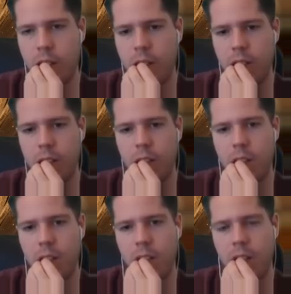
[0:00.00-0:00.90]

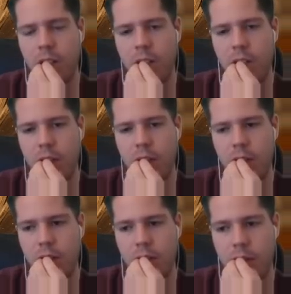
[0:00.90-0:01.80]

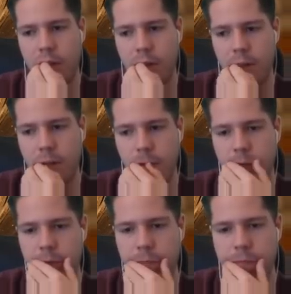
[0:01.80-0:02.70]

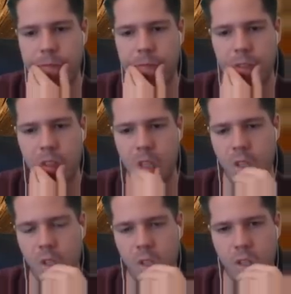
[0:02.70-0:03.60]

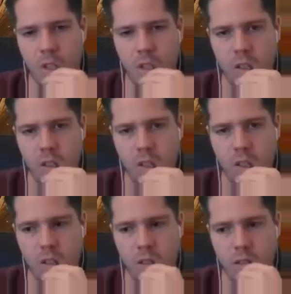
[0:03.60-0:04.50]

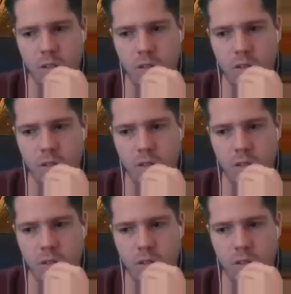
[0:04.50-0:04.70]
No one is speaking in this clip.